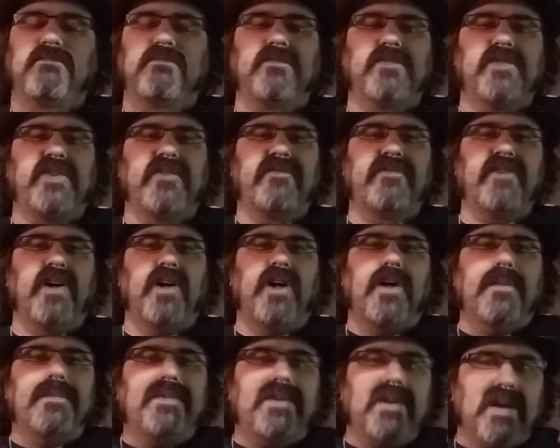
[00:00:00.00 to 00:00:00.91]

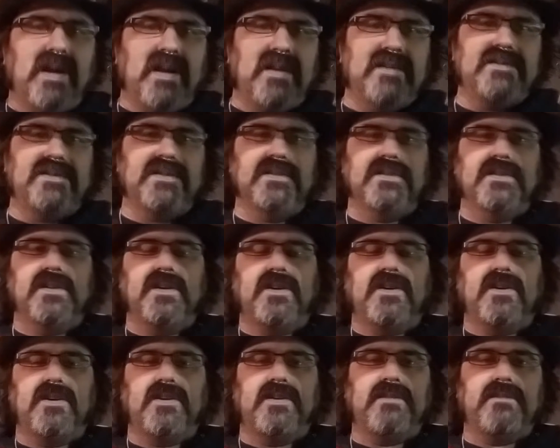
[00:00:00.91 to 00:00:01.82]
developed as
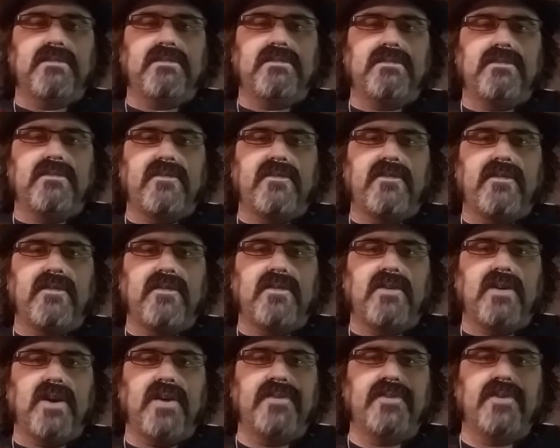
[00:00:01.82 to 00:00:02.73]

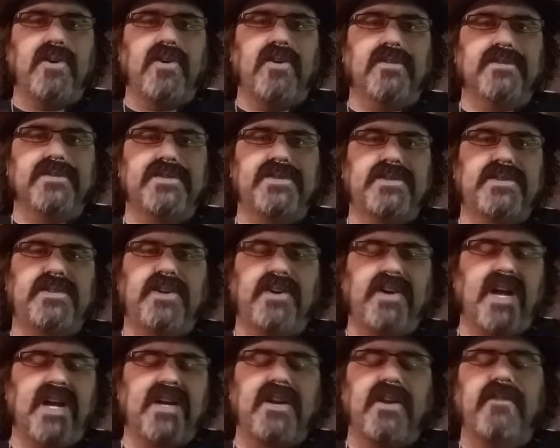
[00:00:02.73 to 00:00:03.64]
adults.
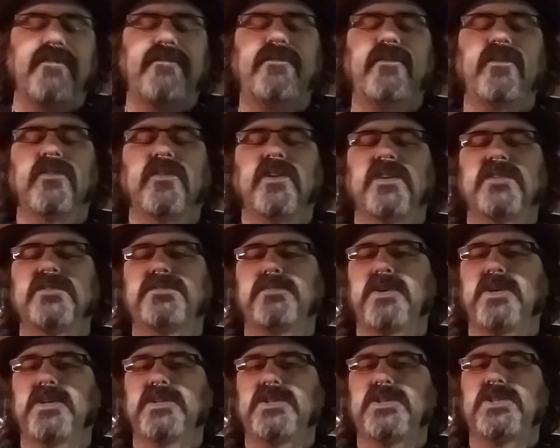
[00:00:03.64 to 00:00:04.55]
They're not going to feel it as
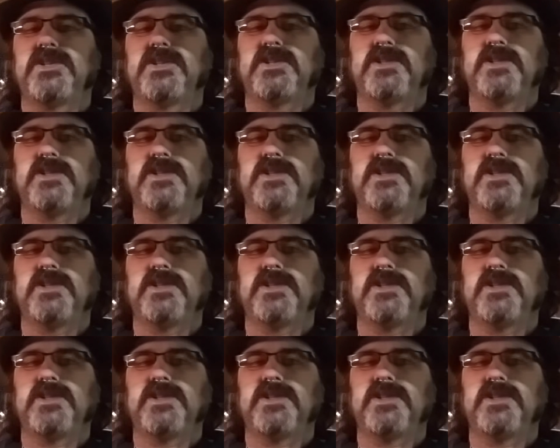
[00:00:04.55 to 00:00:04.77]
much.